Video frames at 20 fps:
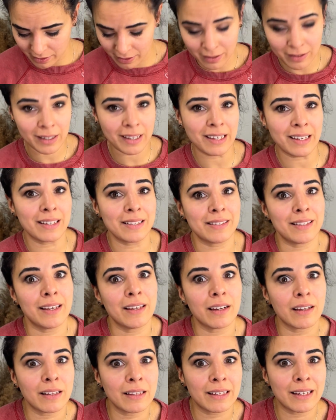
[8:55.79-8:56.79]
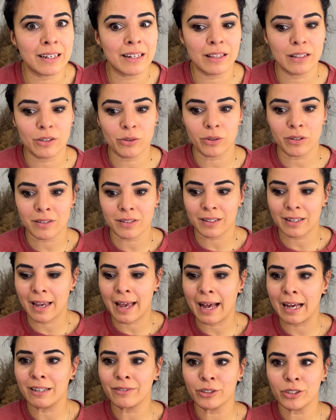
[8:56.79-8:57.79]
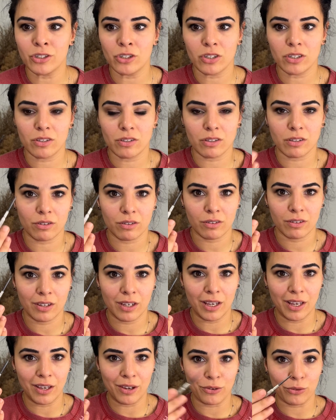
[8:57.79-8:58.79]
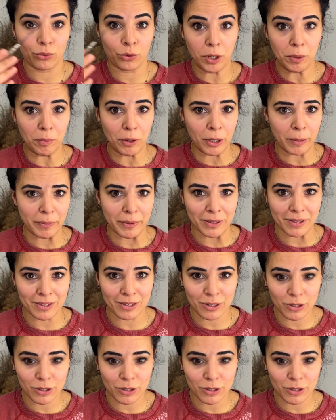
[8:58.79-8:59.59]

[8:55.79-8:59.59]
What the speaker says: And like I said, a lot of the tools I have are just repurposed